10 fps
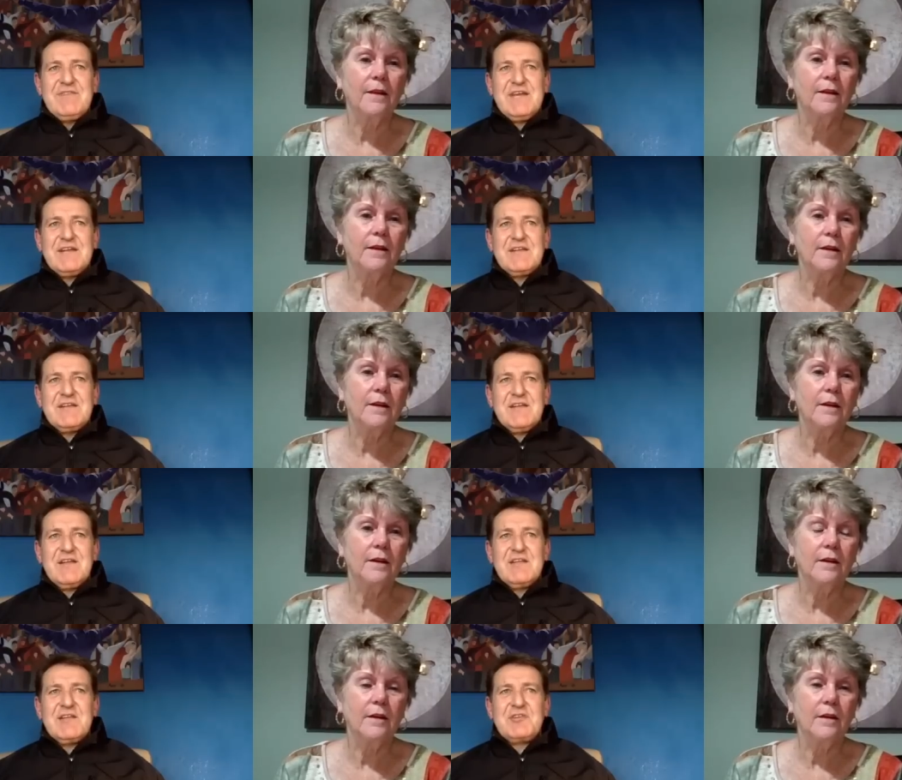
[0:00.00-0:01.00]
Speaker 1: that
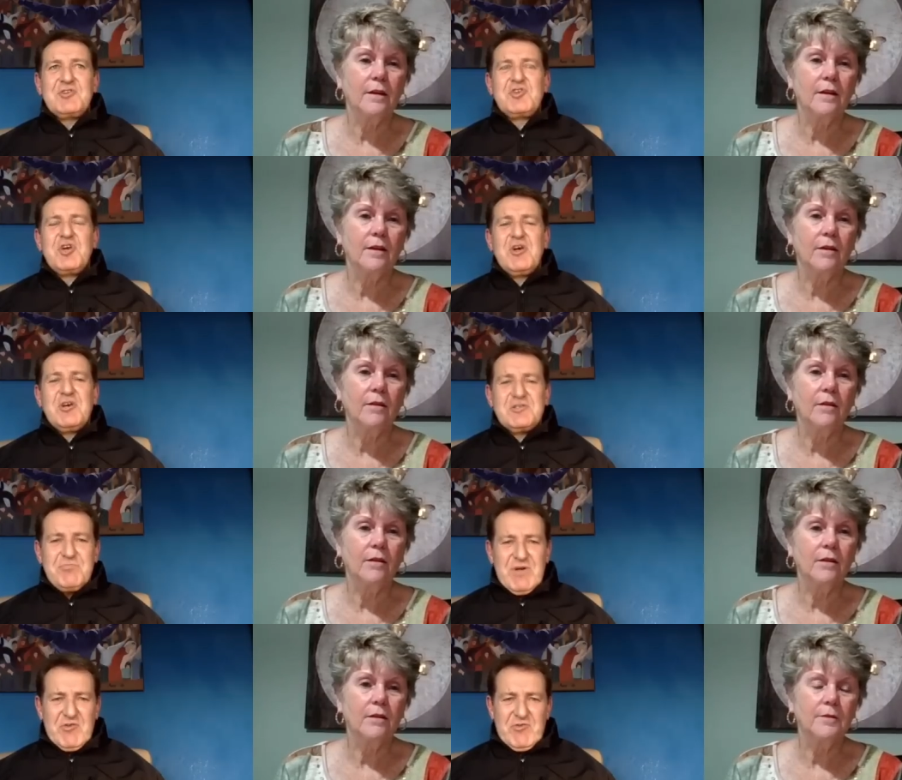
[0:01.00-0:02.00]
the church
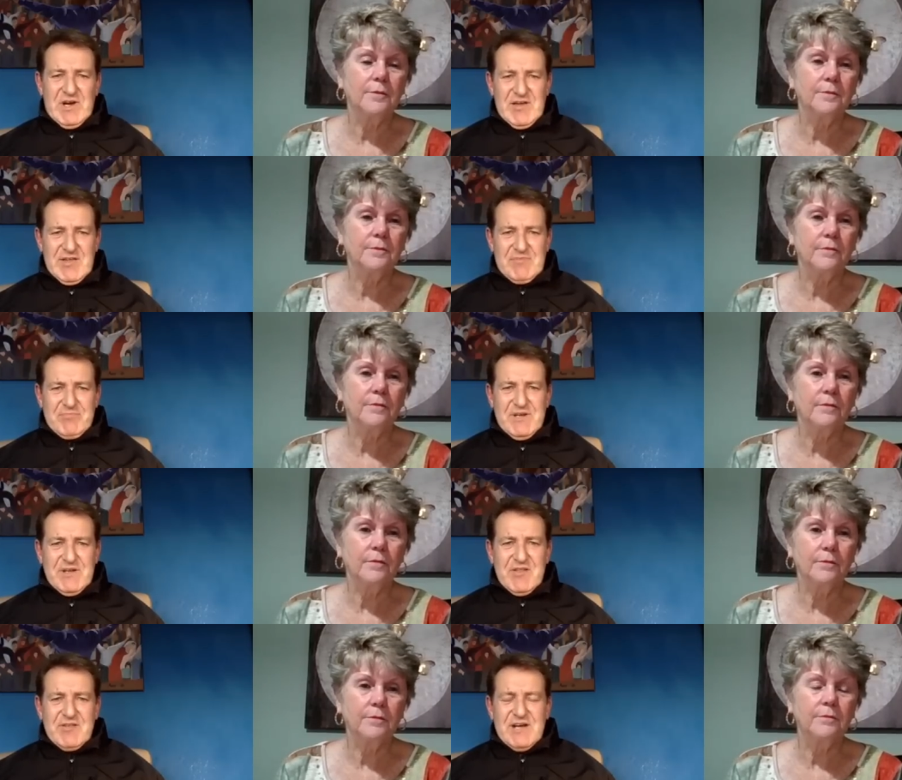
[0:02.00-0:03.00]
must rise up in
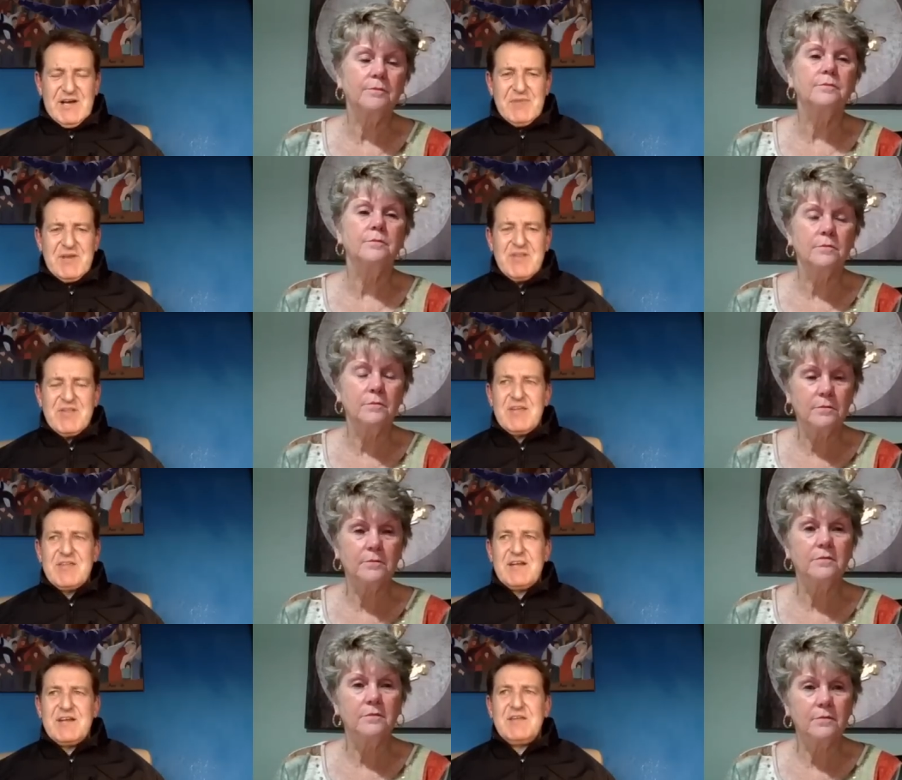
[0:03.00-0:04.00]
this time and season.